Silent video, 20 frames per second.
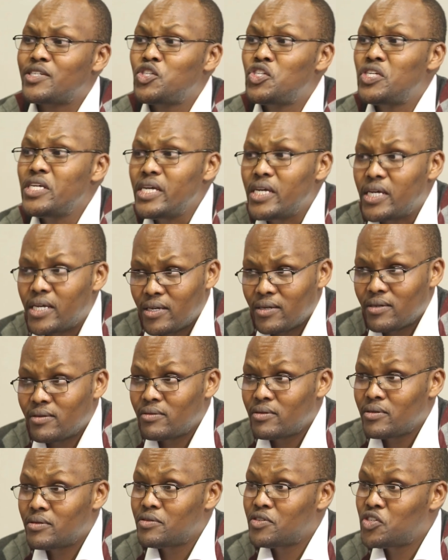tea.
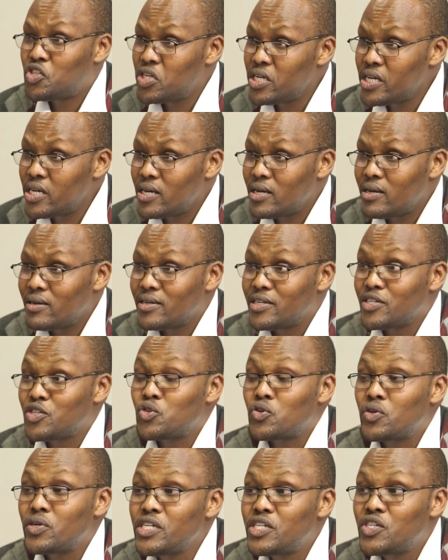Tea
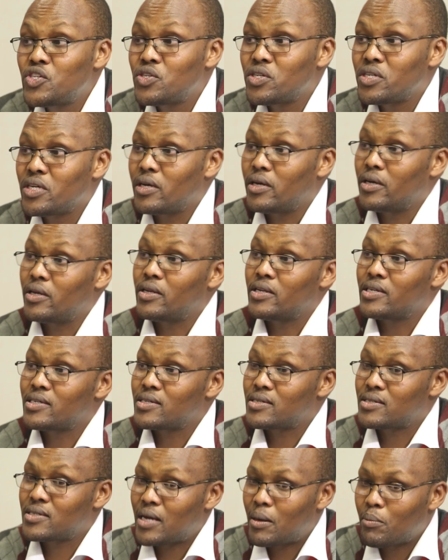is rich
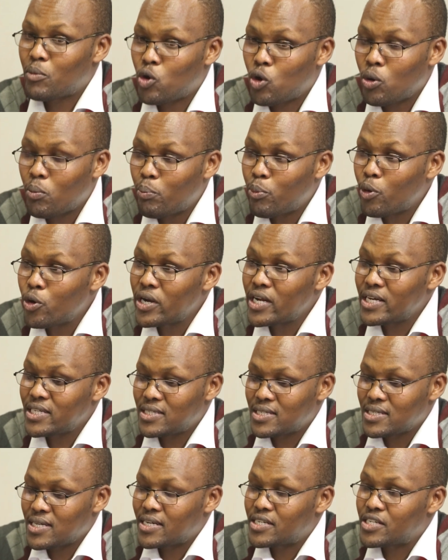in some
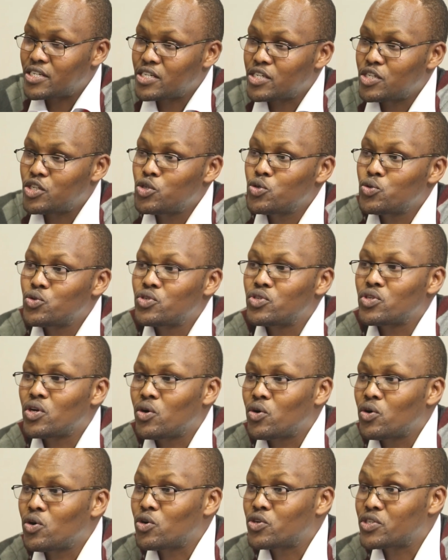components that reduce
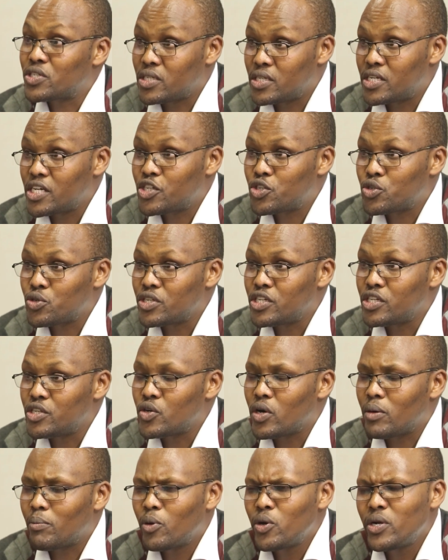oxidation in
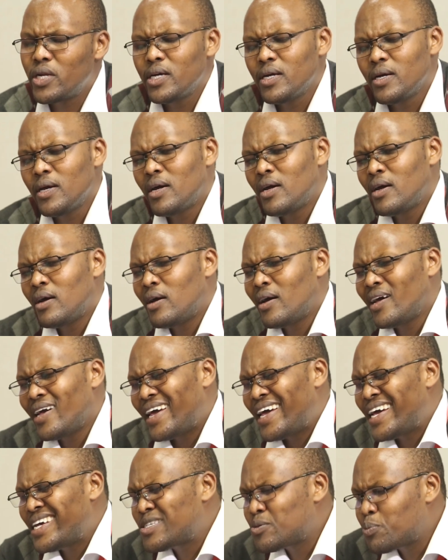your body,
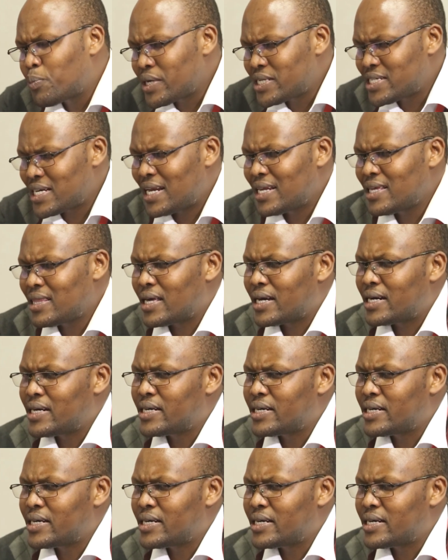especially the